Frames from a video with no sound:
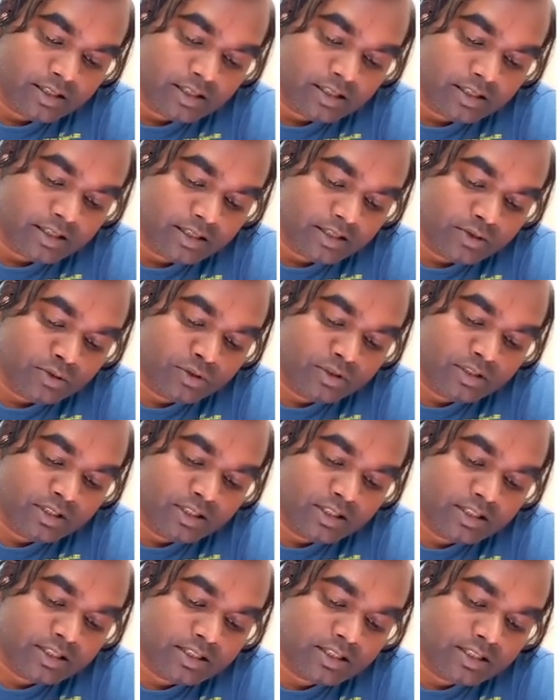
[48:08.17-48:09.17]
Use
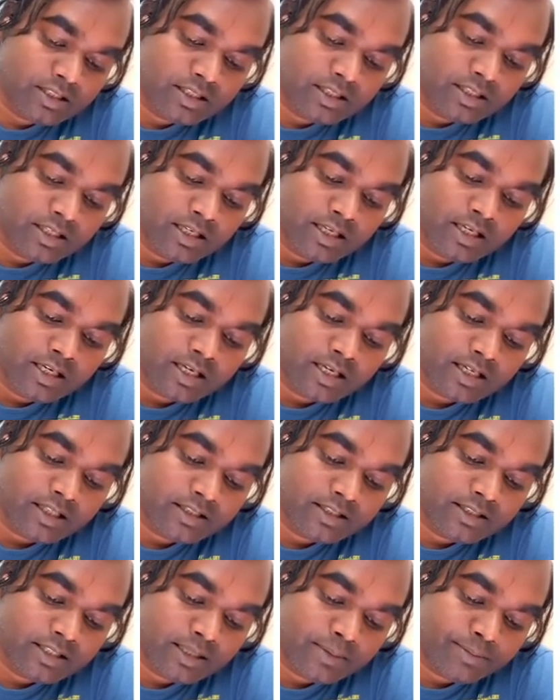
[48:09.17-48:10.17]
this
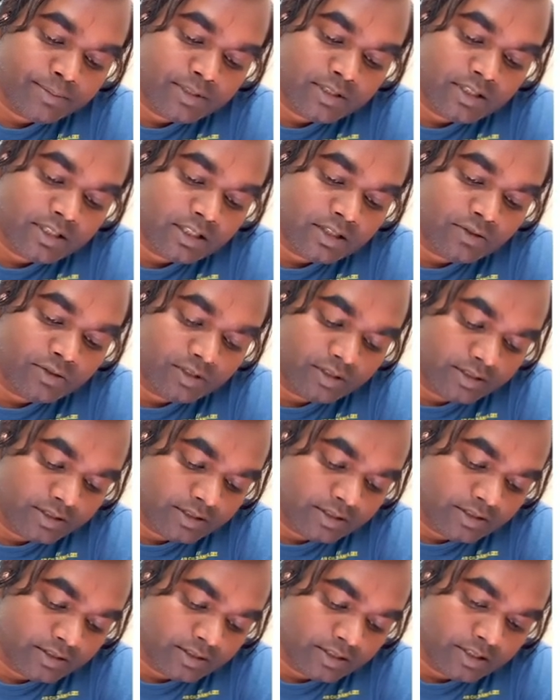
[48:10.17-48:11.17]
concept, you will
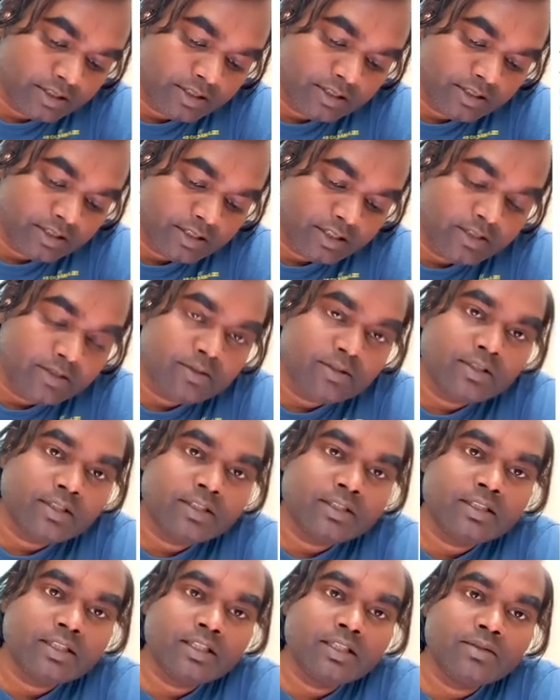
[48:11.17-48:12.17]

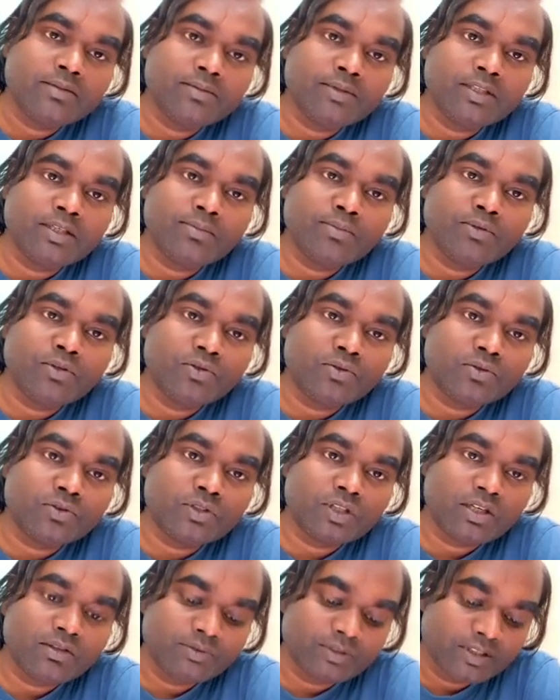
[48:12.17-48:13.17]
easily be able to
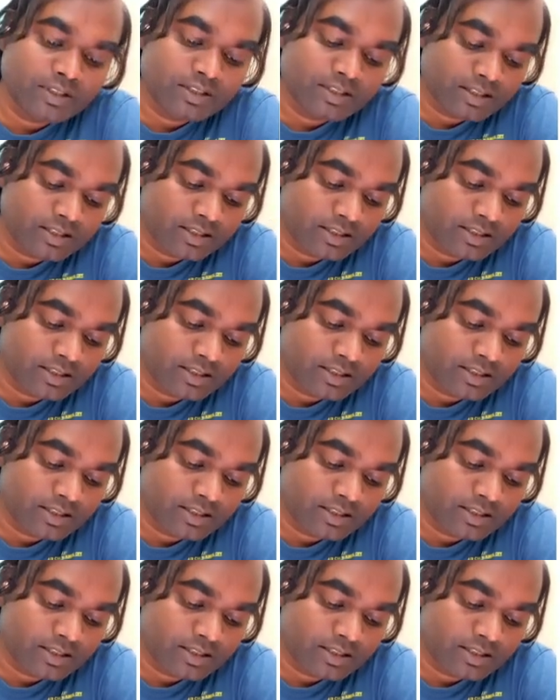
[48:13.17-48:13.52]
solve this.